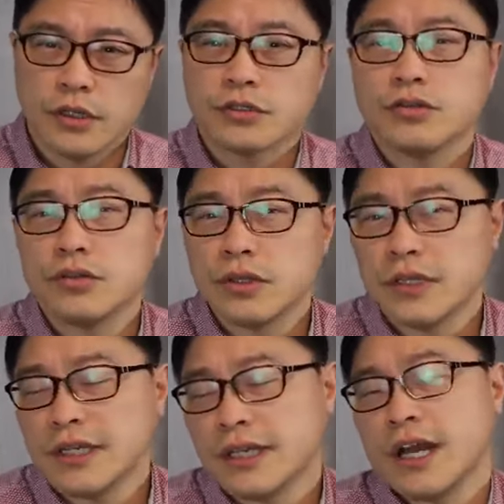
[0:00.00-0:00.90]
So
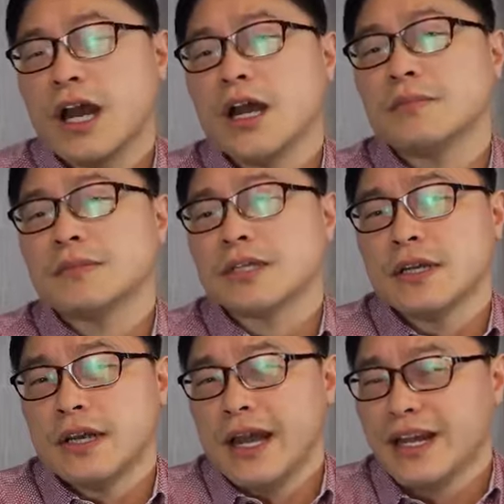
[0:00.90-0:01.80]
it
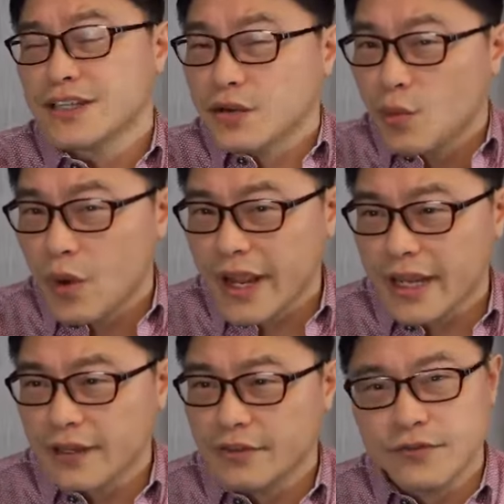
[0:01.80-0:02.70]
comes as a wave.